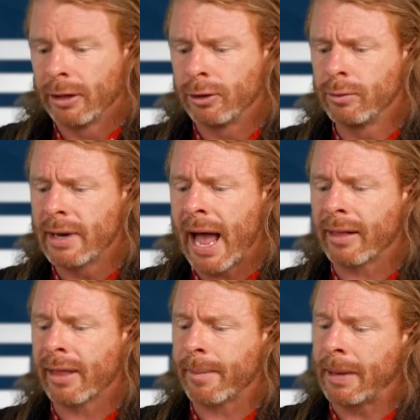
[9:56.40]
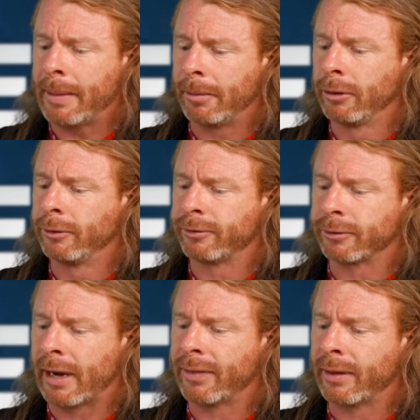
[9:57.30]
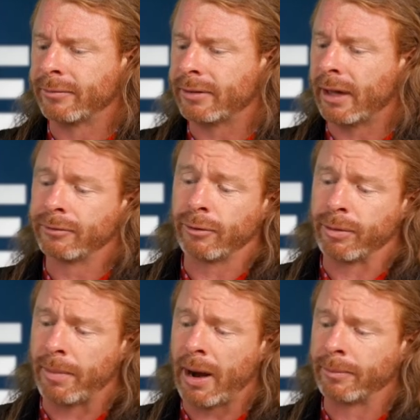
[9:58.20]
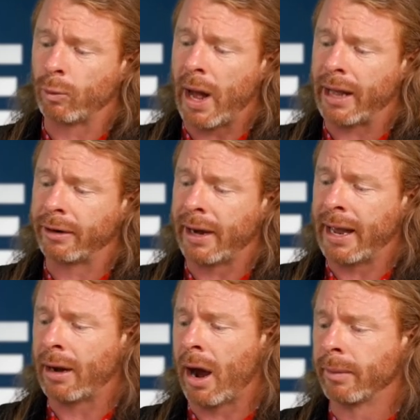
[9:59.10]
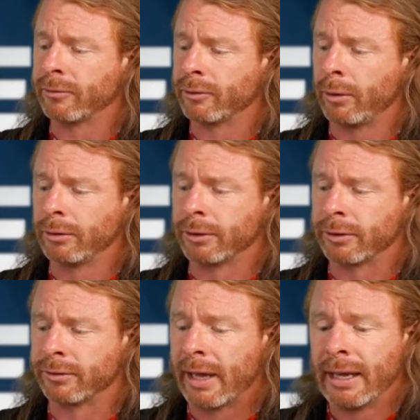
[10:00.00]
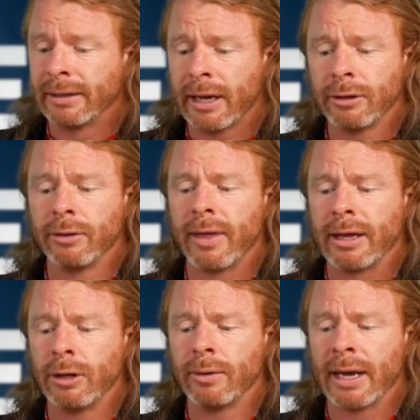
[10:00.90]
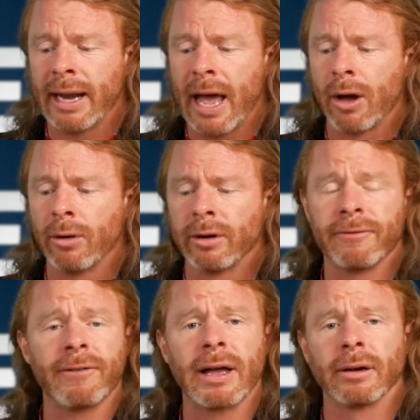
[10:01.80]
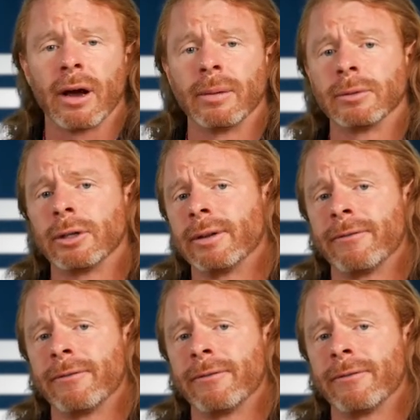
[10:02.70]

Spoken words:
Do not let people who surround themselves with barbed wire and armed soldiers tell you that you cannot own a firearm to